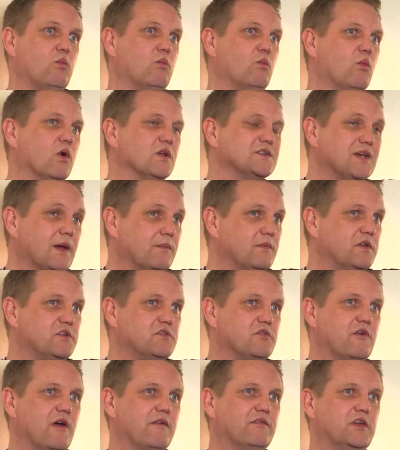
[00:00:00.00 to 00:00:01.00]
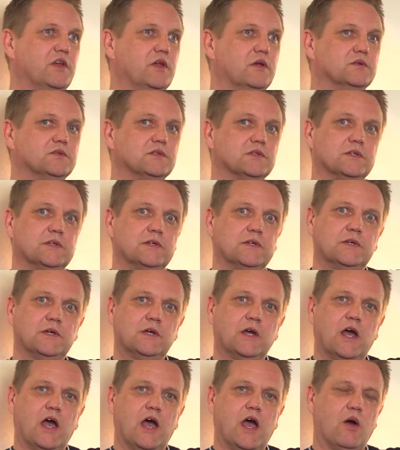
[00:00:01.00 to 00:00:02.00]
What's happening to revenues?
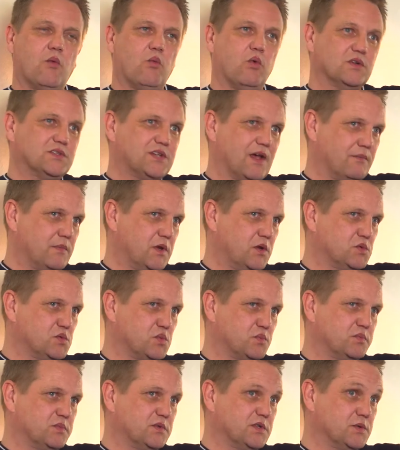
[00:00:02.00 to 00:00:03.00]
Uh, what's happening to